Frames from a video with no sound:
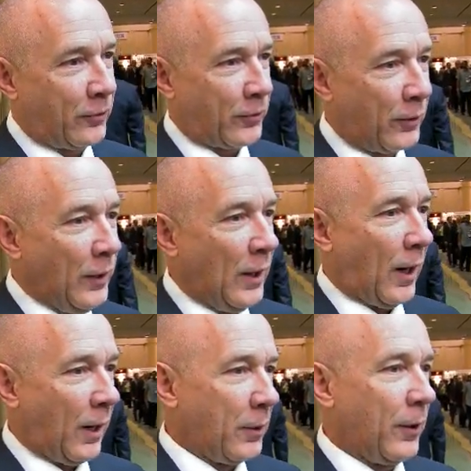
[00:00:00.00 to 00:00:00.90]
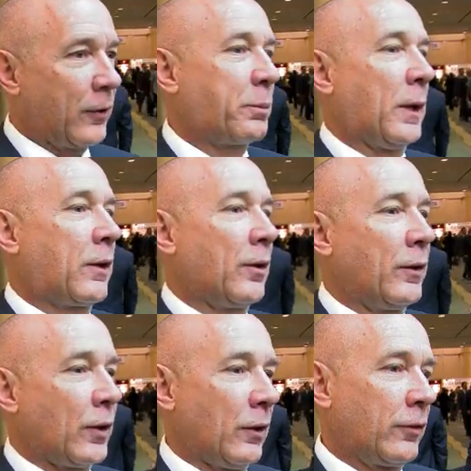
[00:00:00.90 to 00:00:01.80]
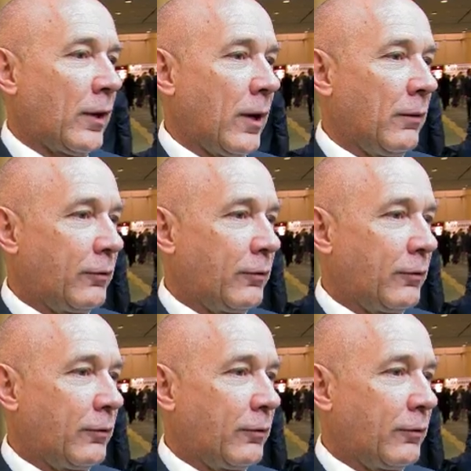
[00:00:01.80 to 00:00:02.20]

so I would expect good things out